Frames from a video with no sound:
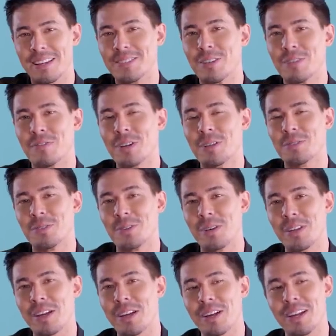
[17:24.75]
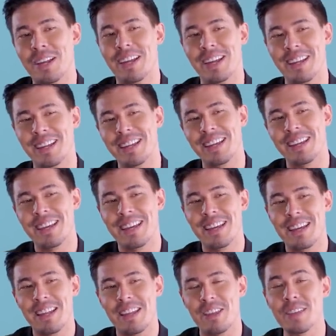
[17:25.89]
So funny story there.
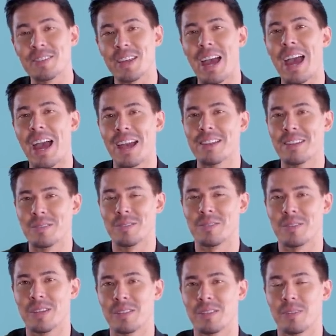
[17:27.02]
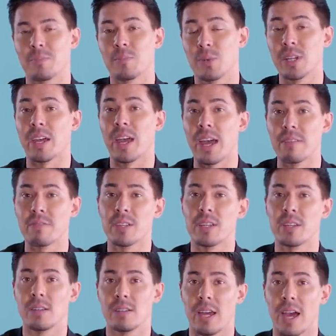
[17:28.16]
This hat is a pretty
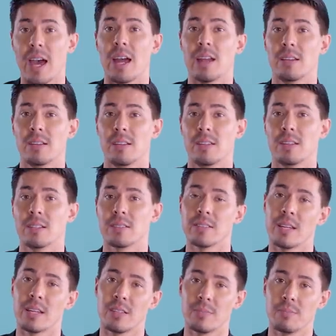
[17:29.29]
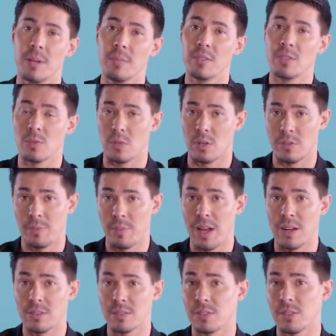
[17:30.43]
heavy hat. I think it's like maybe 12
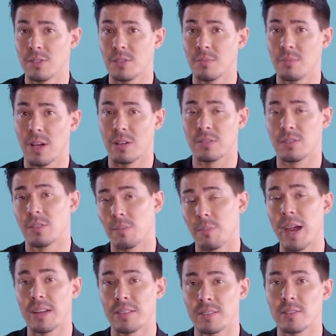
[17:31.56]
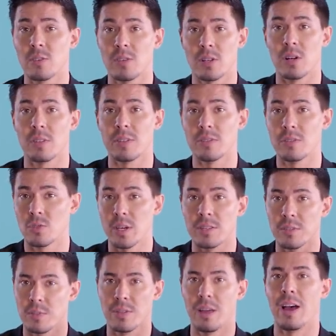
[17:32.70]
pounds, 13 pounds. So Max is doing all these
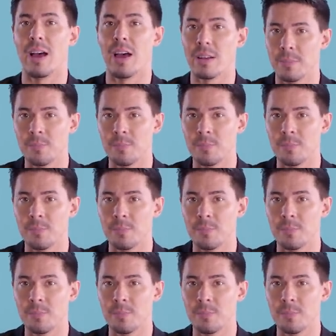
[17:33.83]
tricks with the hat